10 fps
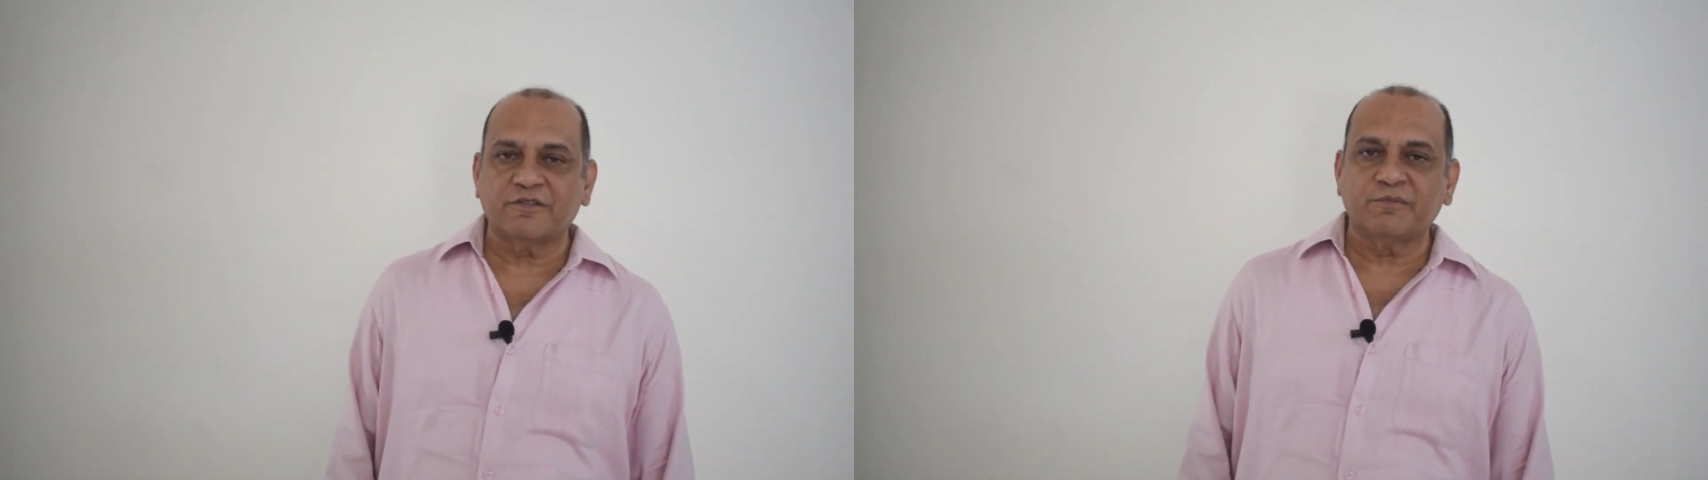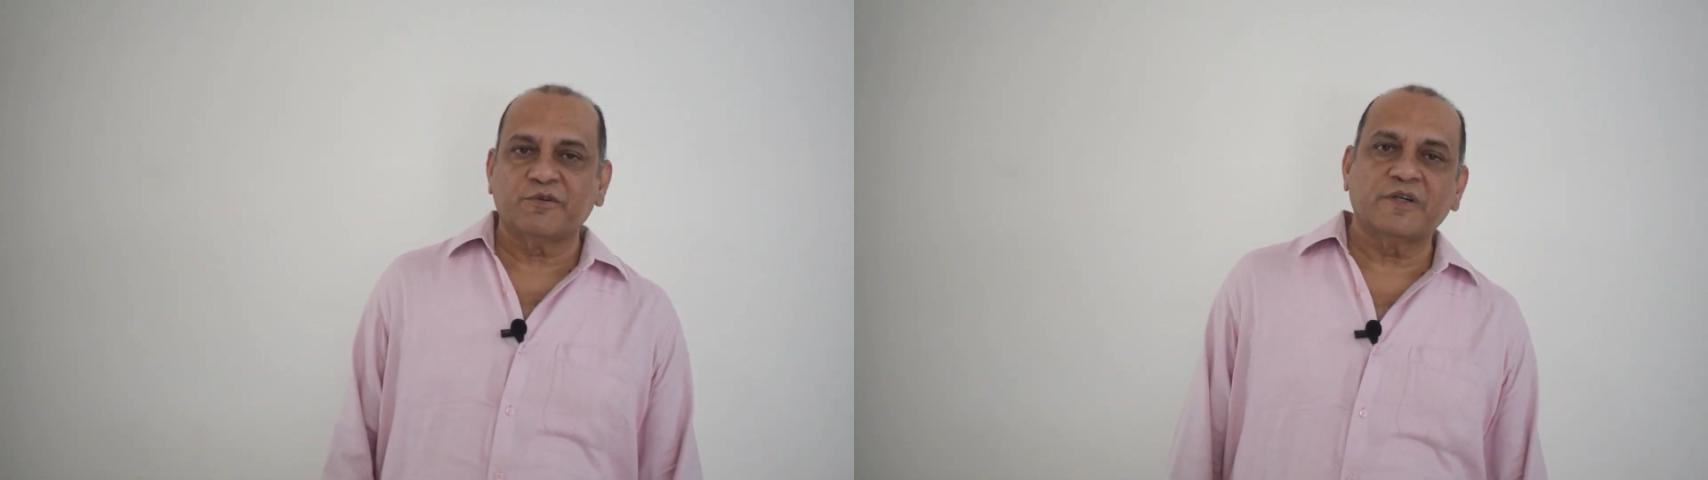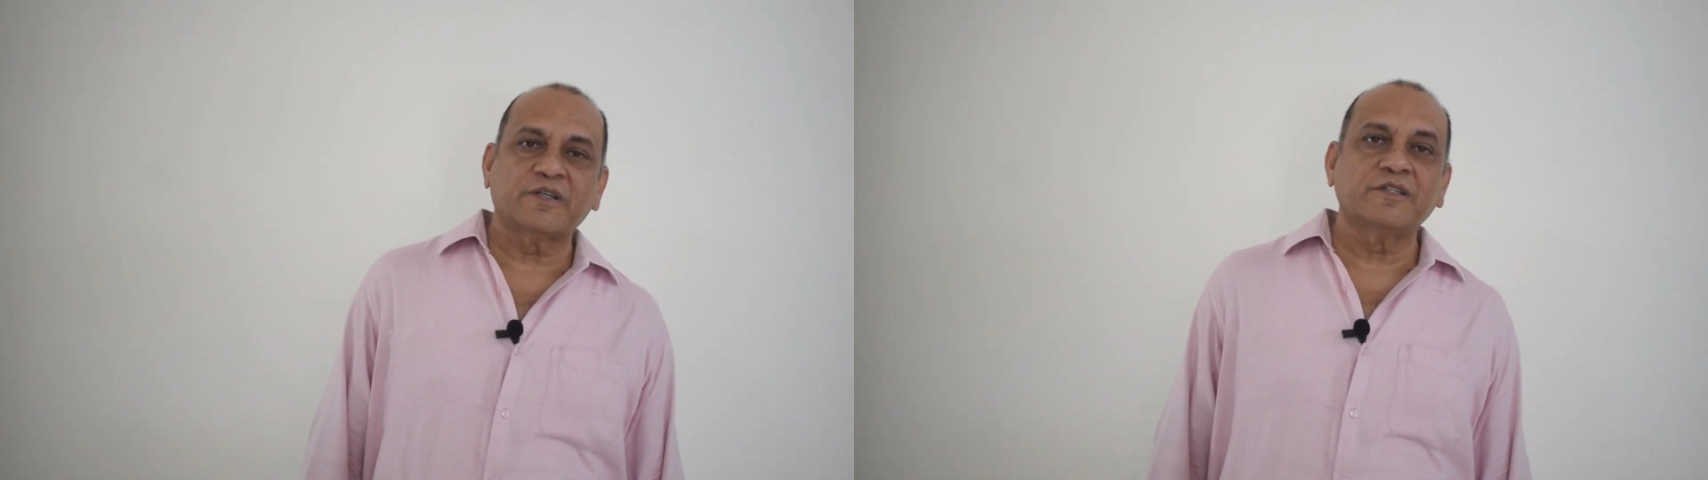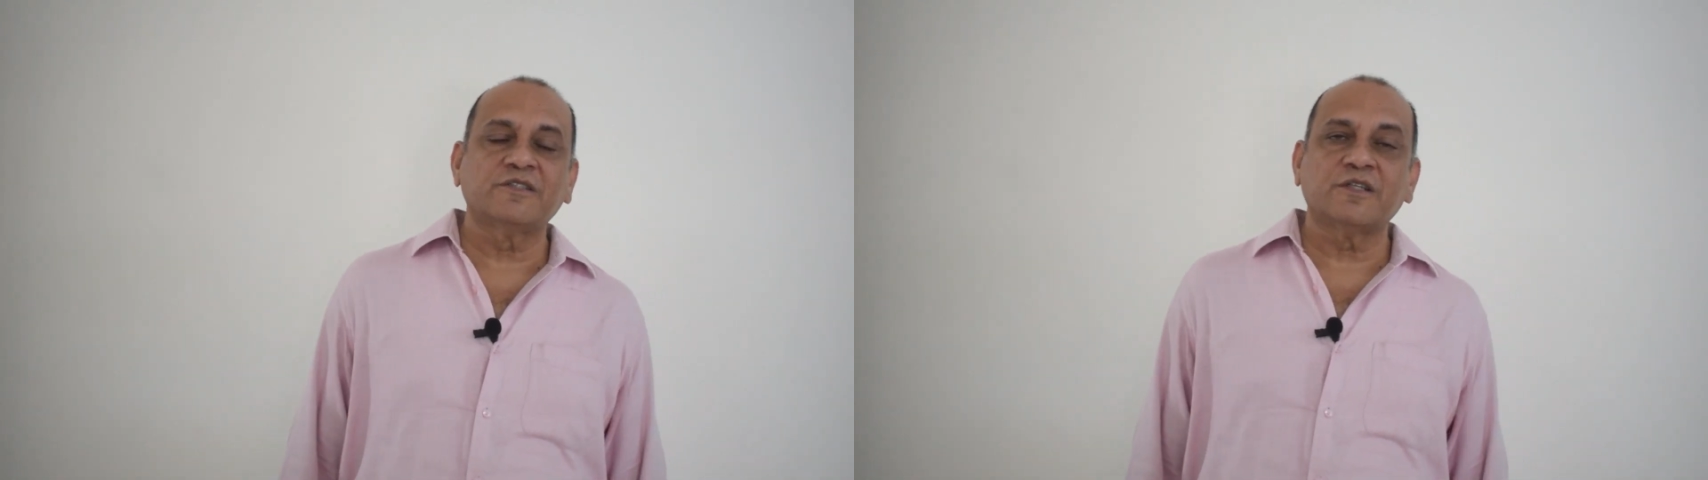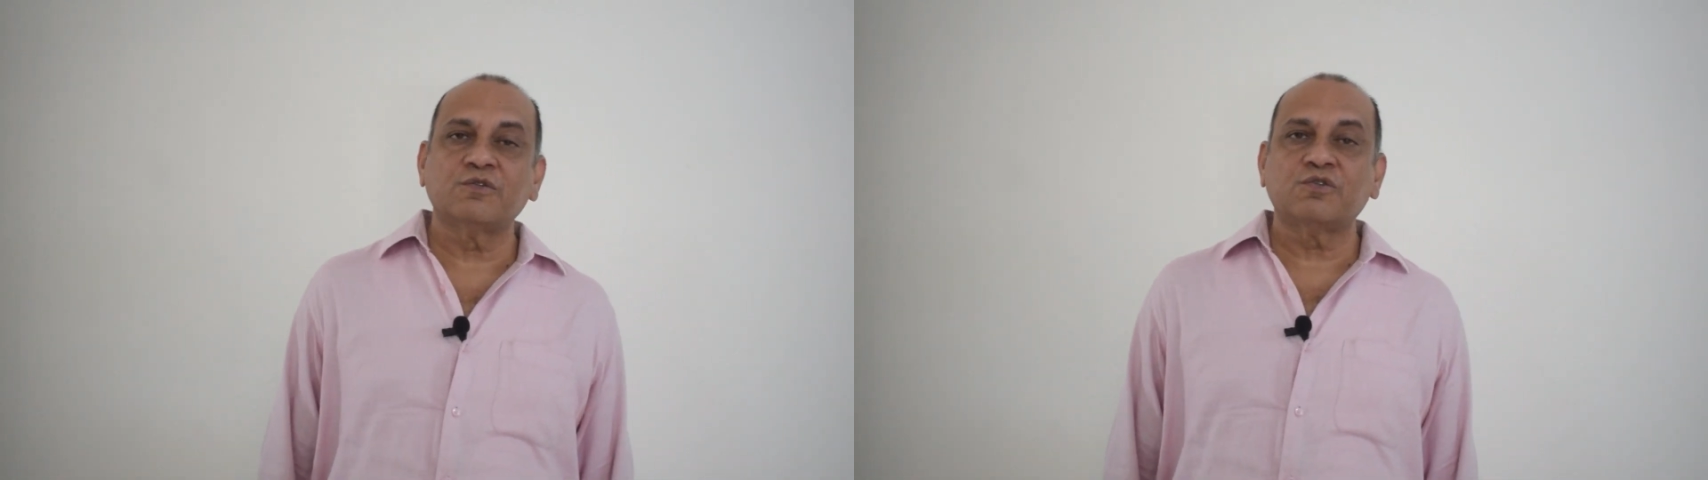from Evergreen
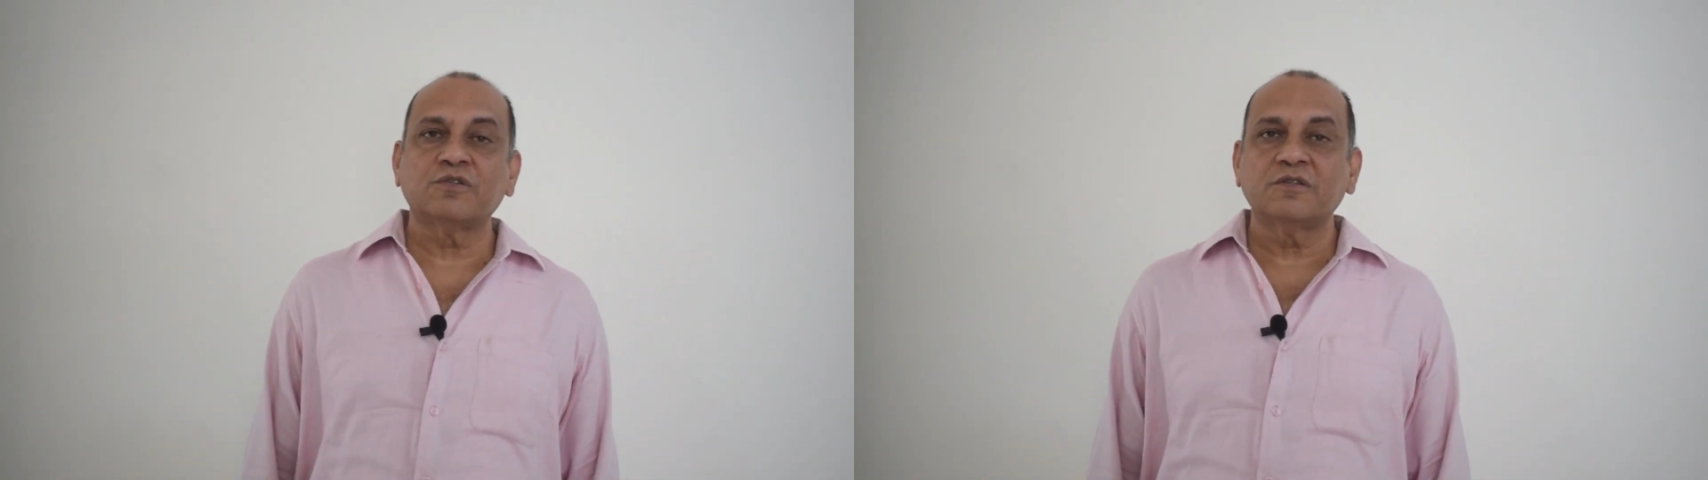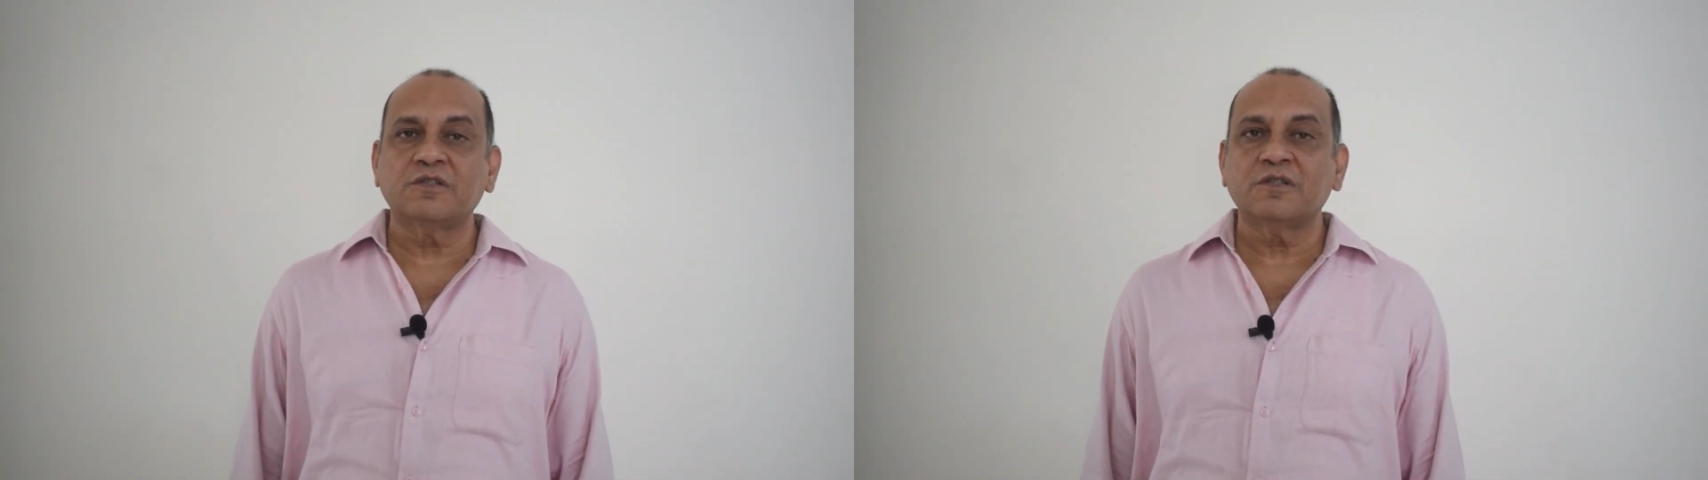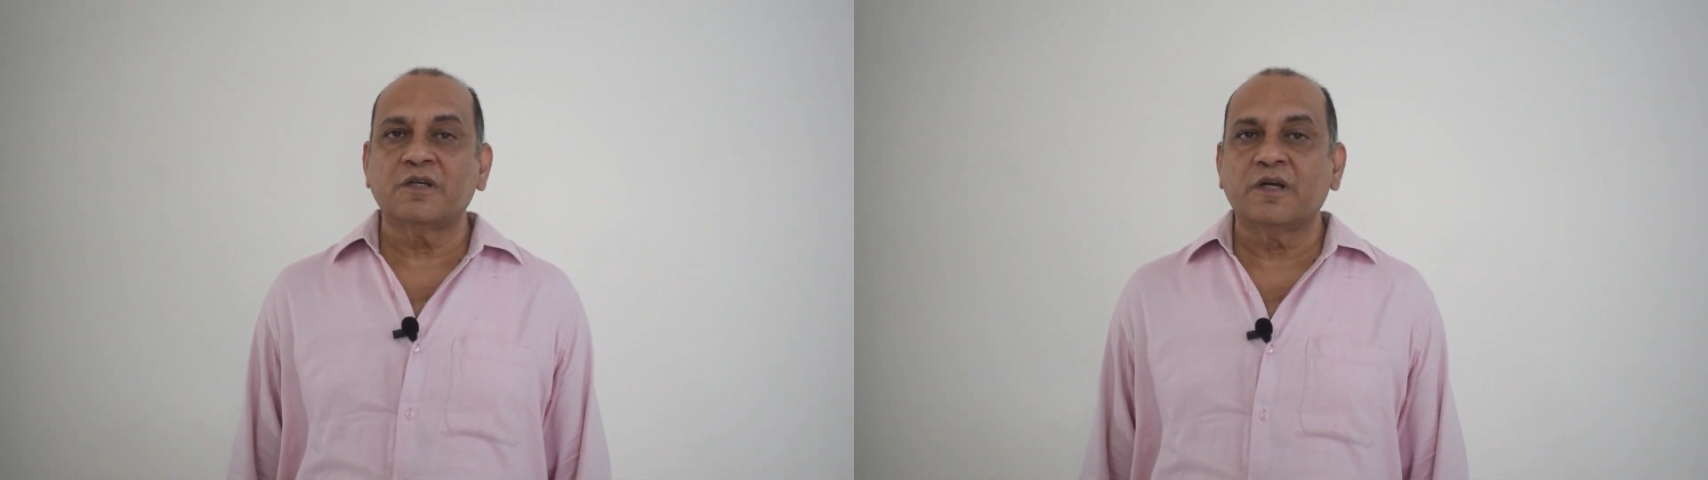Solutions,